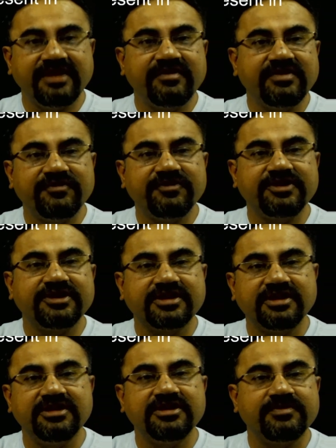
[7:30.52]
have different
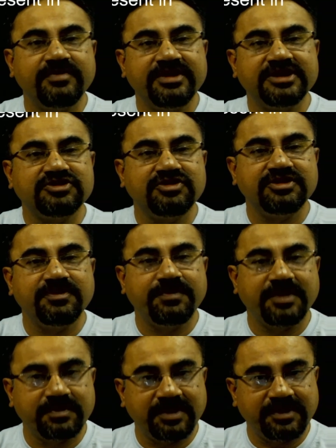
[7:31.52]
color based on the
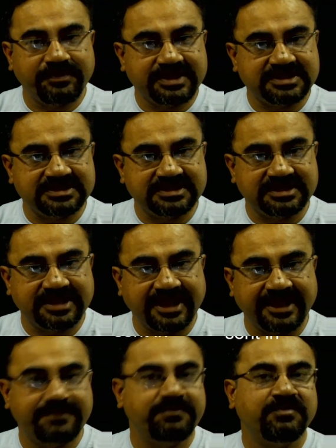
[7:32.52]
pigment present
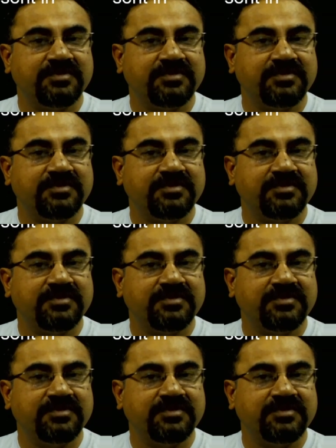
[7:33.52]
there.